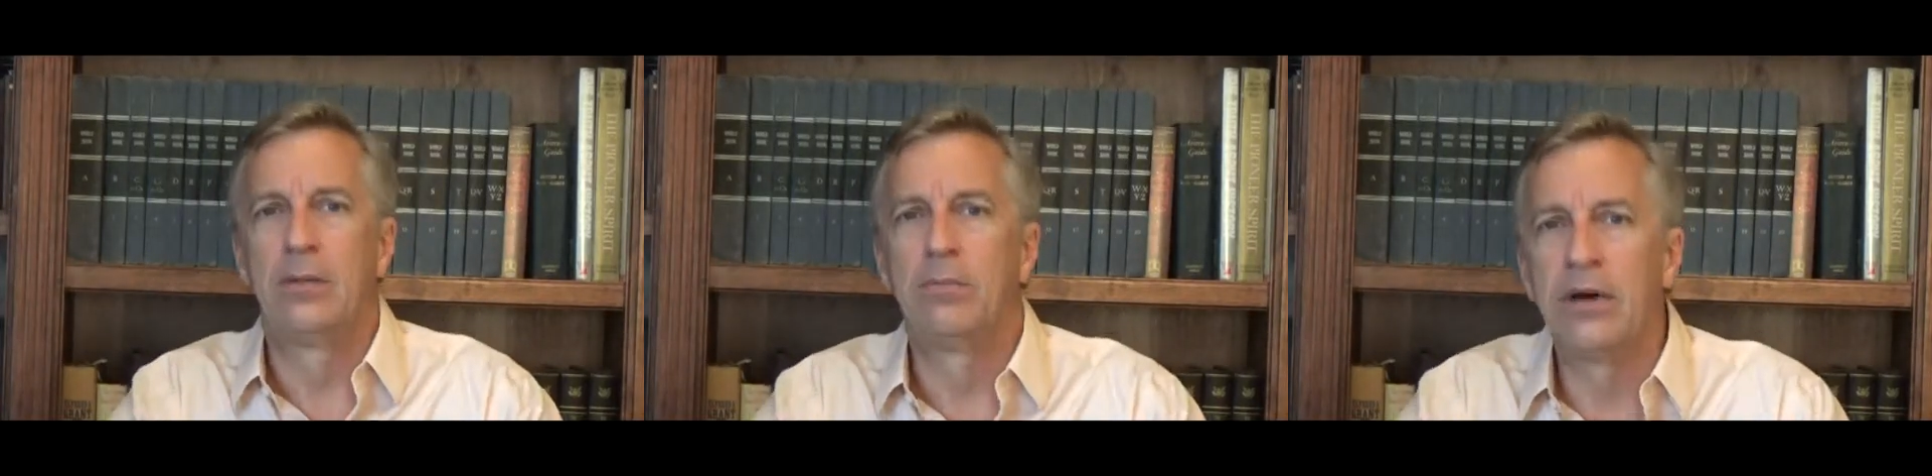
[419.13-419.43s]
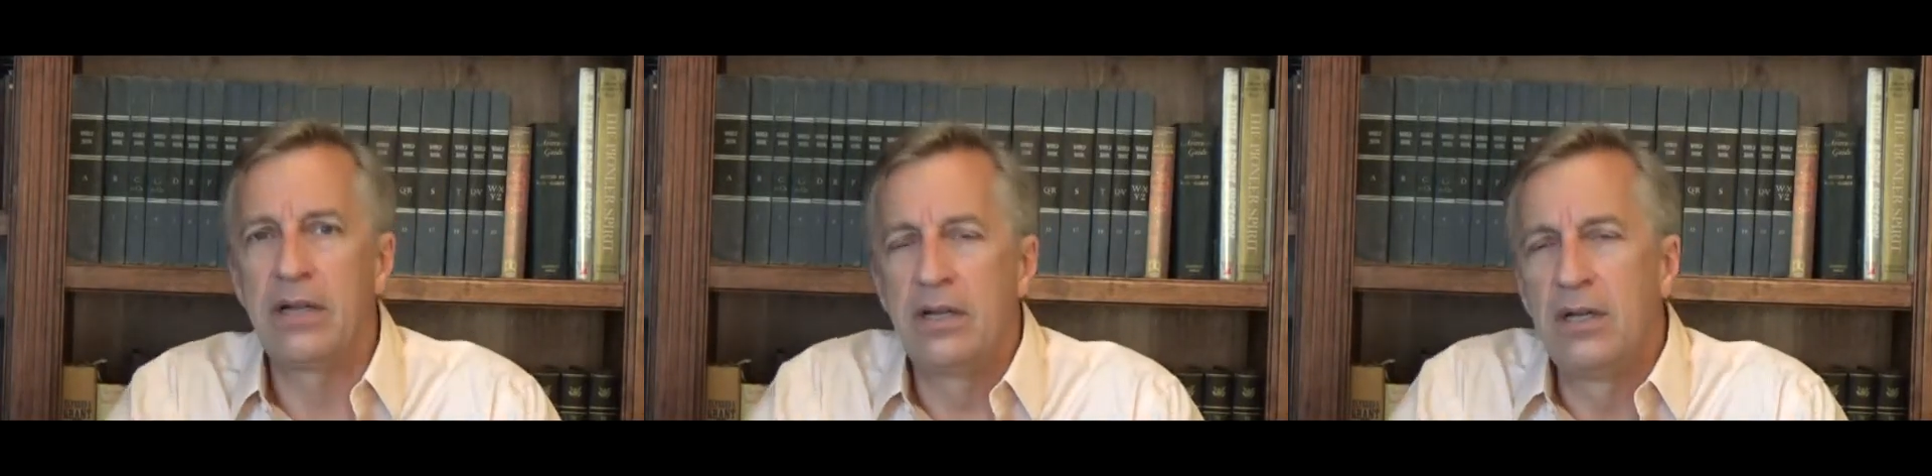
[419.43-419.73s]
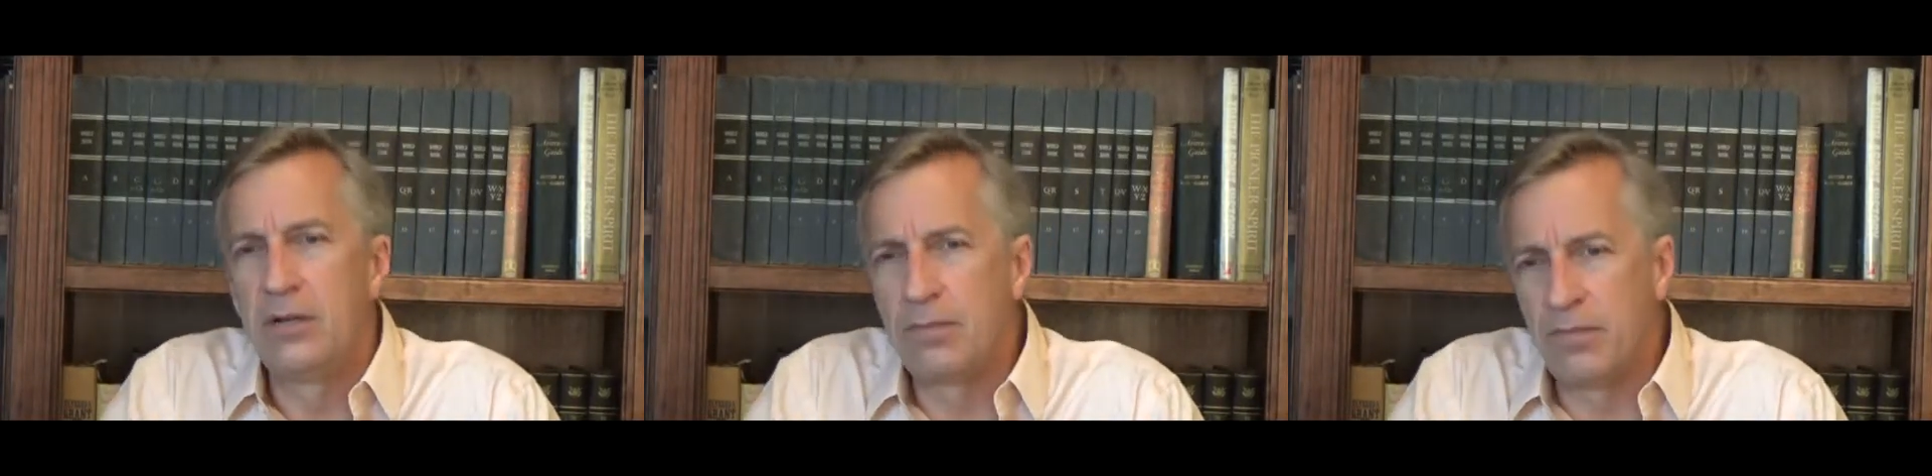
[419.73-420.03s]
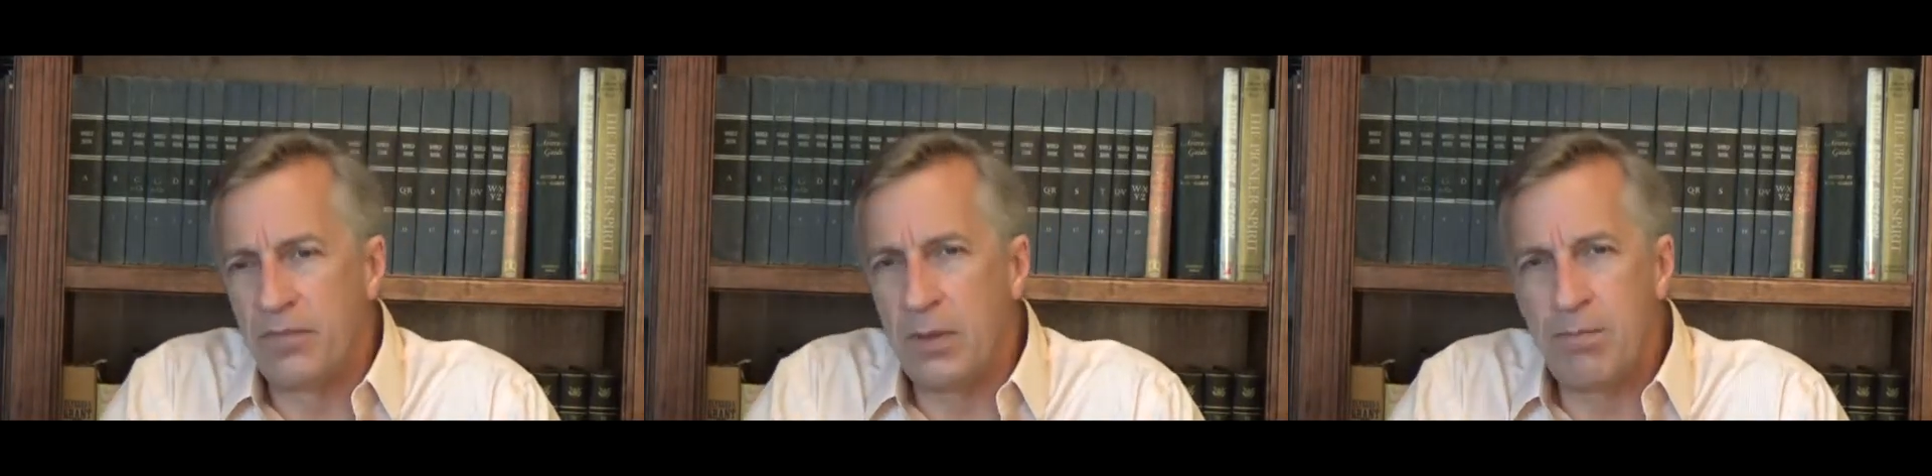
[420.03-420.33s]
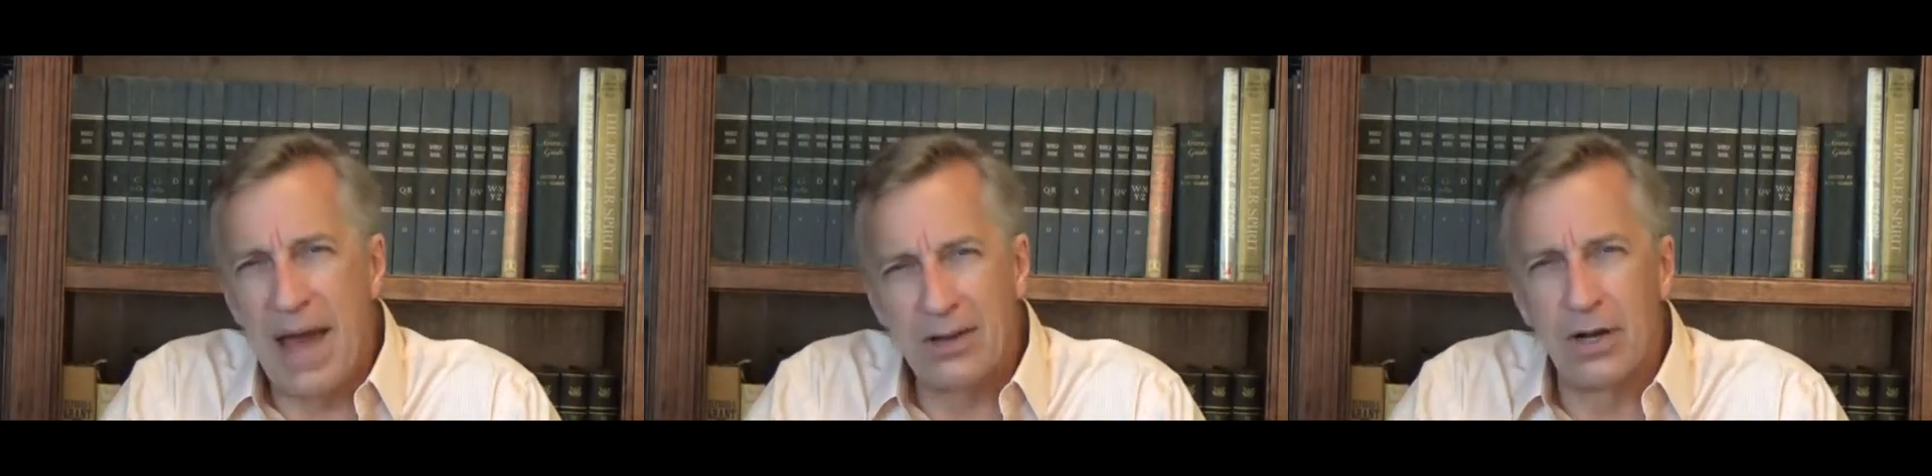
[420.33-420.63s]
But
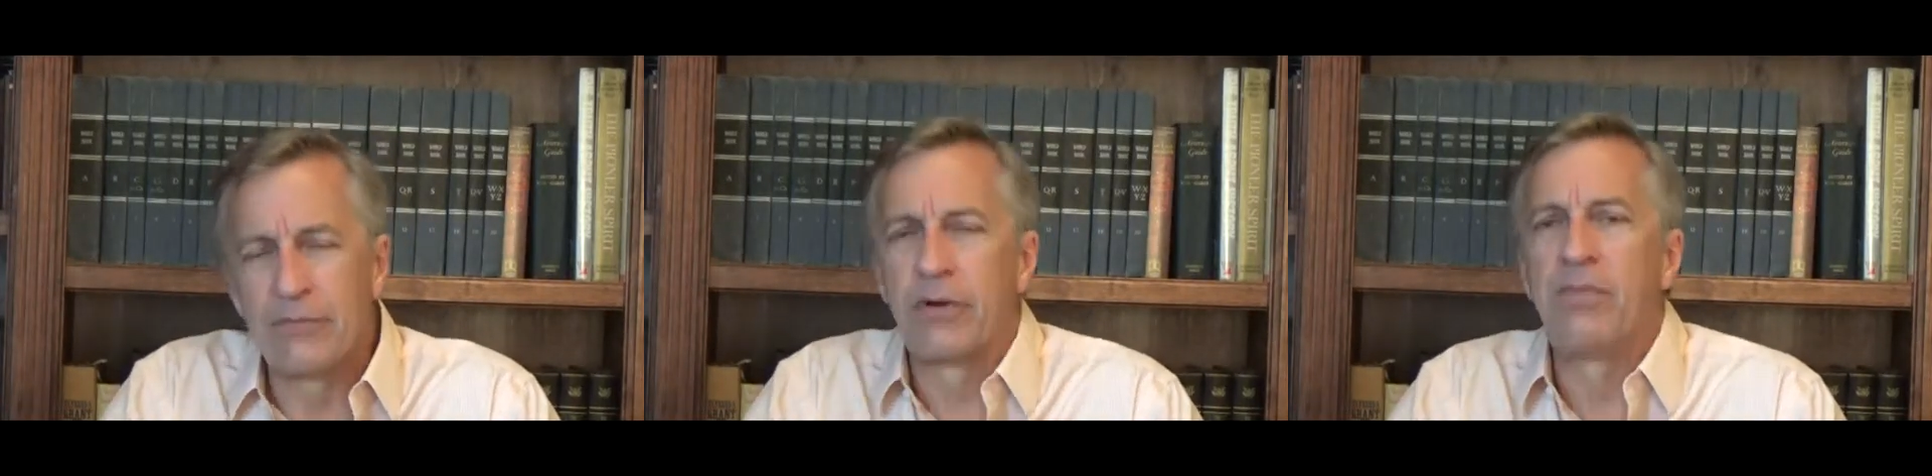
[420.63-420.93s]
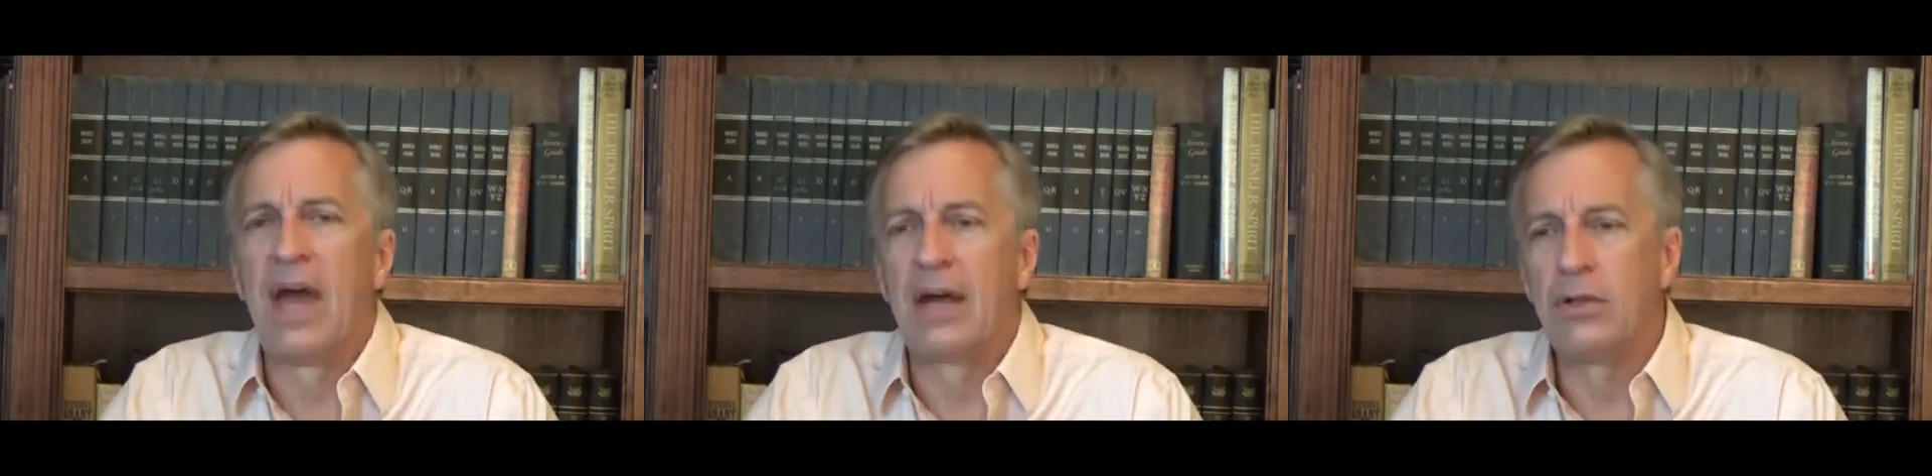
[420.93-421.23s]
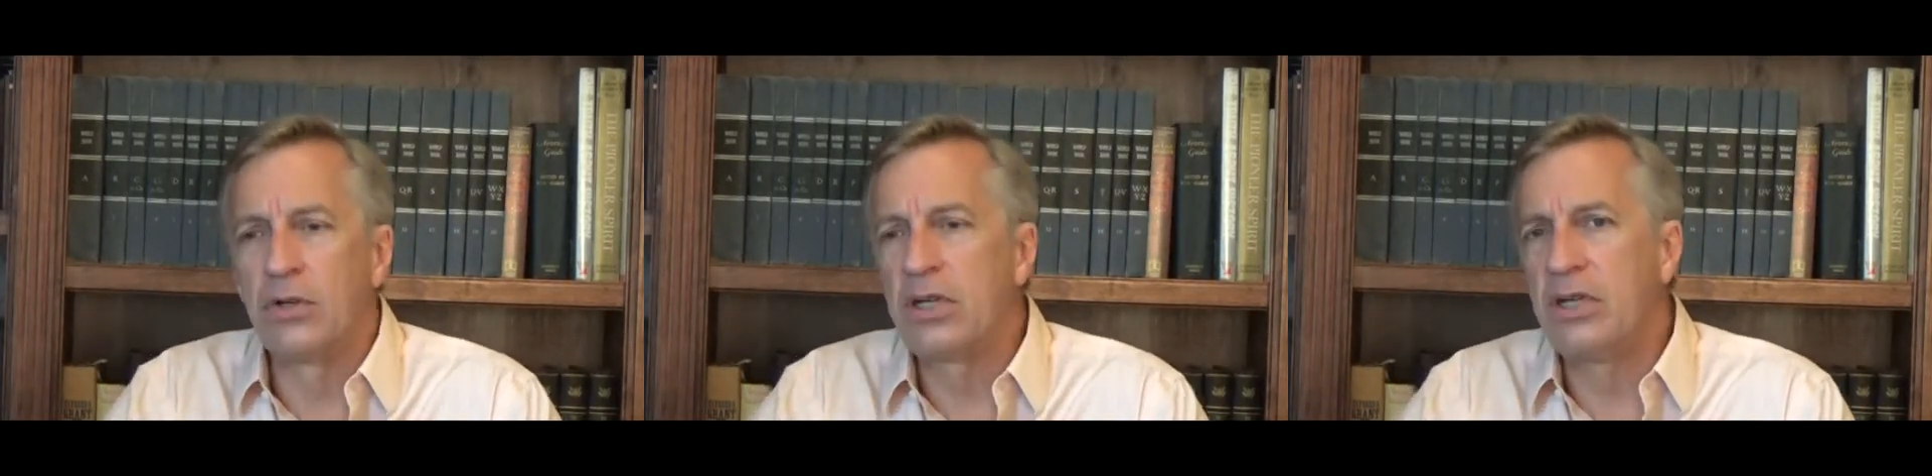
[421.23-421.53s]
back off from that. Look at